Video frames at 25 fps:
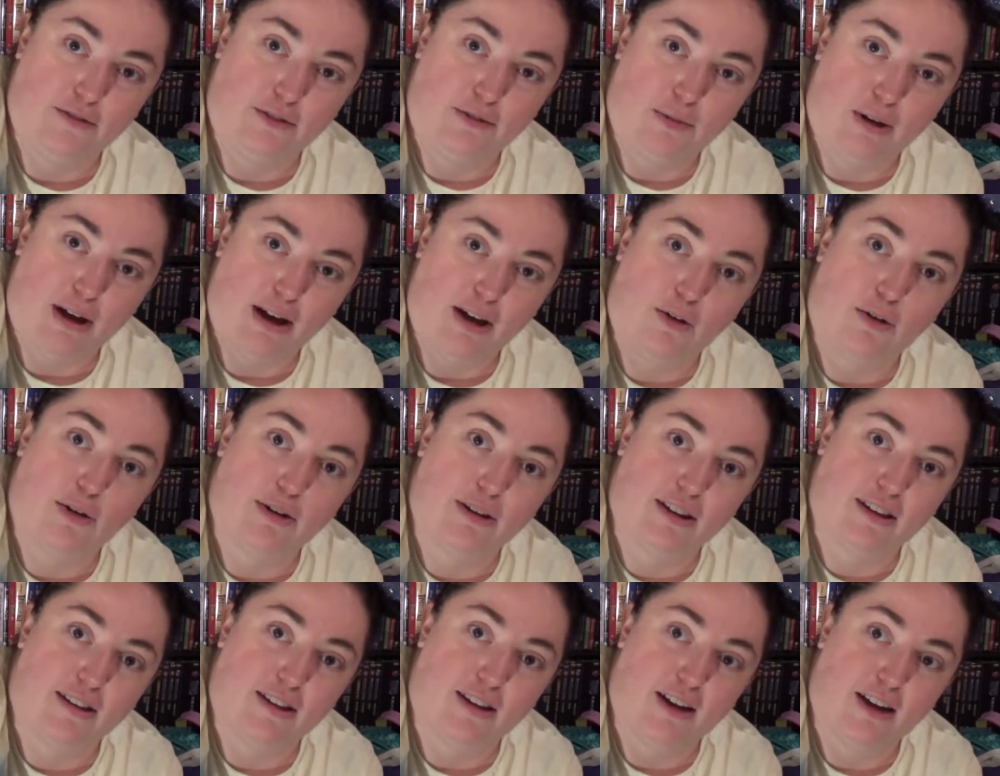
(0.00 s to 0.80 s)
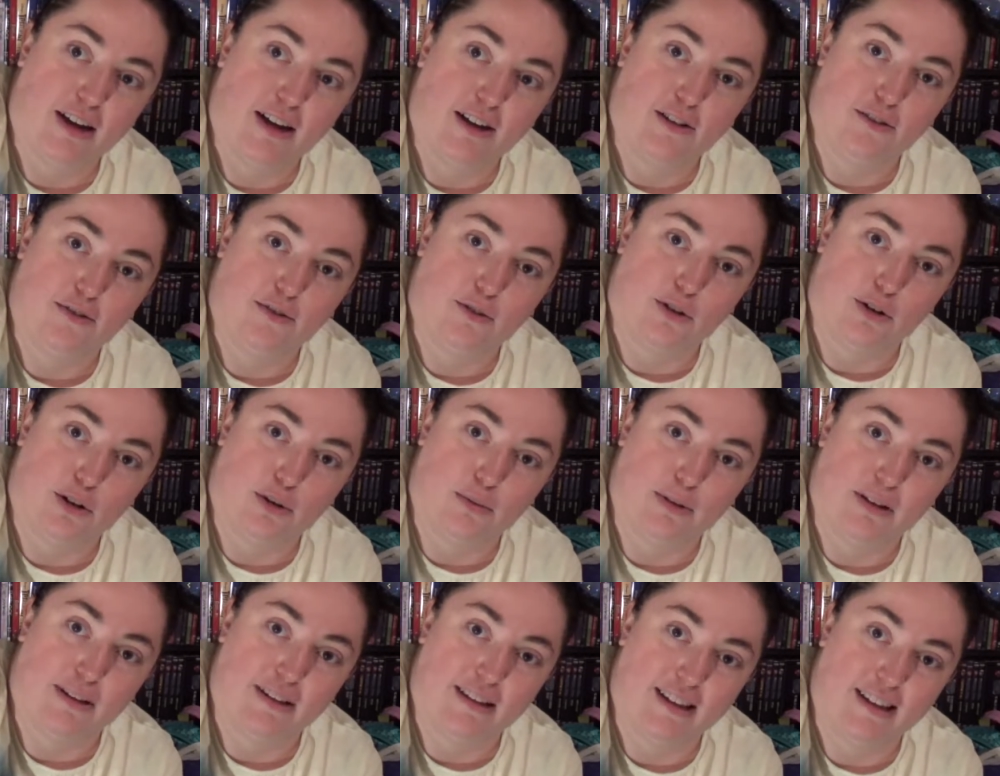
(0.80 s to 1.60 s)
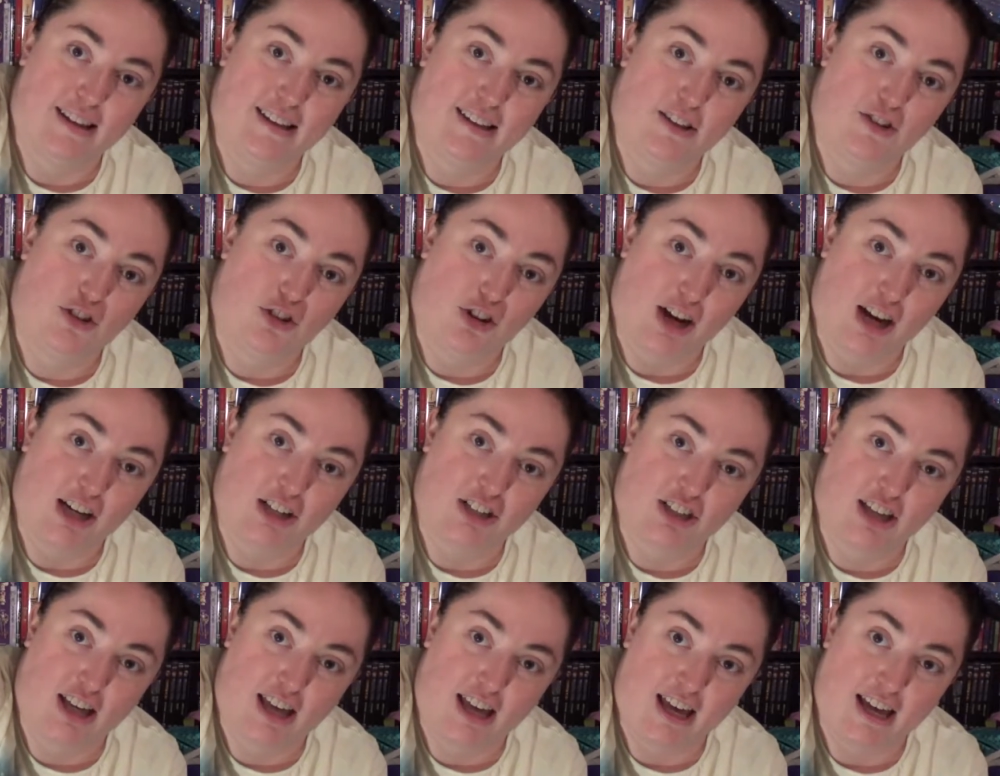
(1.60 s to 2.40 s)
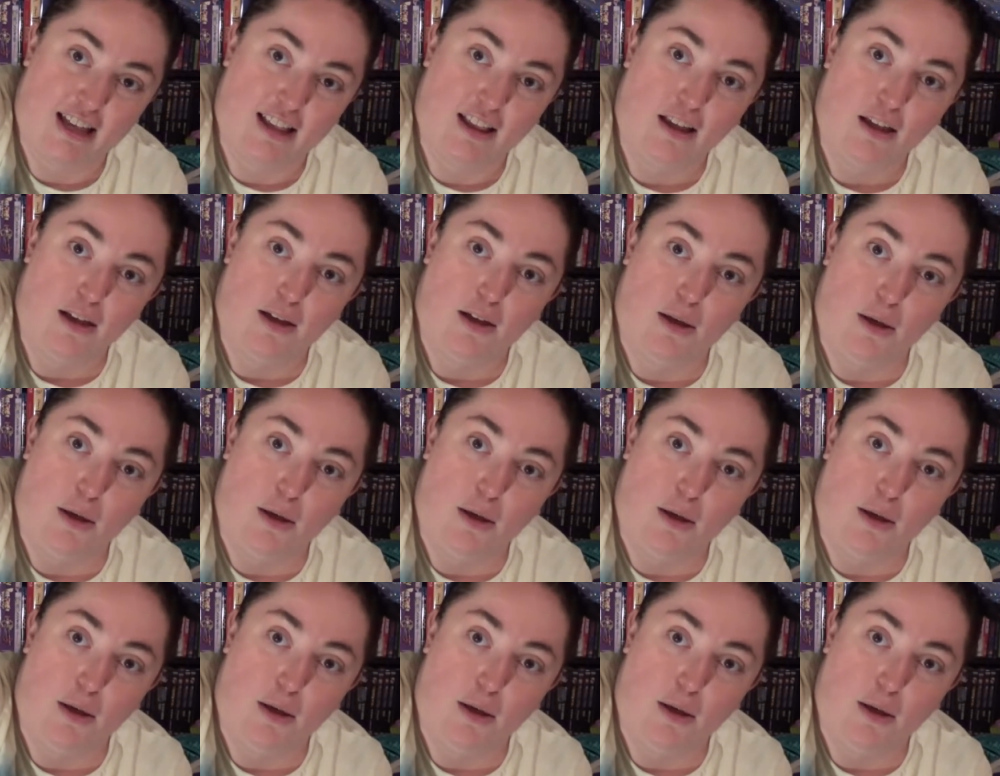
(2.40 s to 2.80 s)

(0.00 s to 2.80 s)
We buy always a ton of ornaments. It is a trash can,